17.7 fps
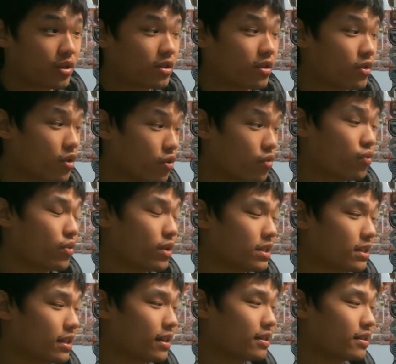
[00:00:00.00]
and you're
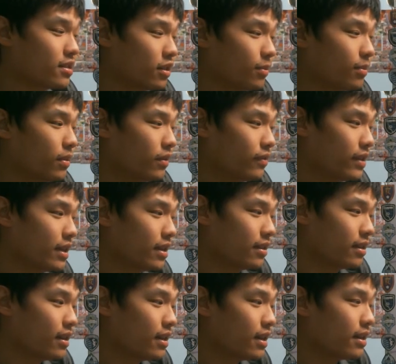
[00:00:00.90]
risking some of
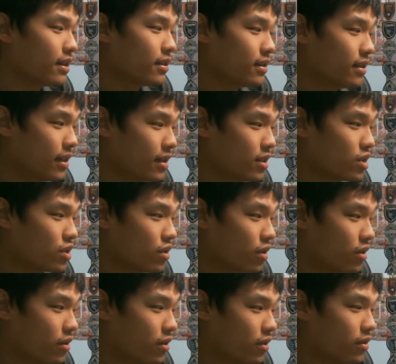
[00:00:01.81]
the
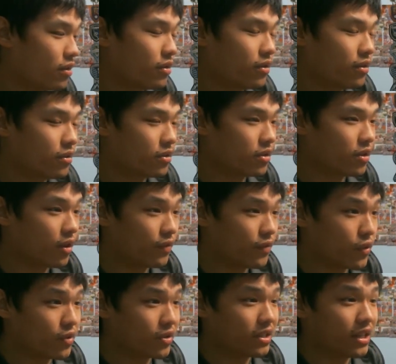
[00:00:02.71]
starters of
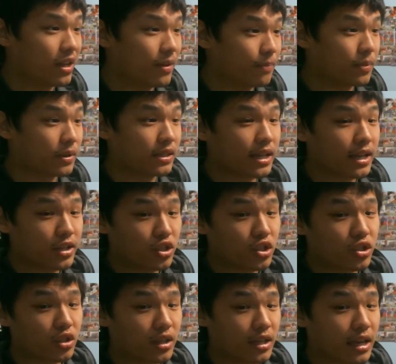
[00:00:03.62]
your team
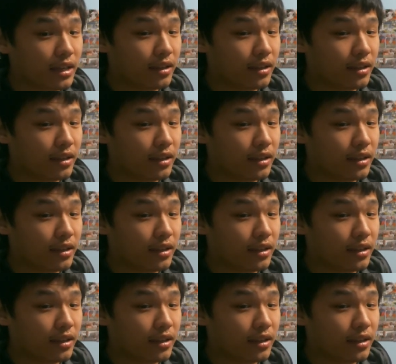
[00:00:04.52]
potentially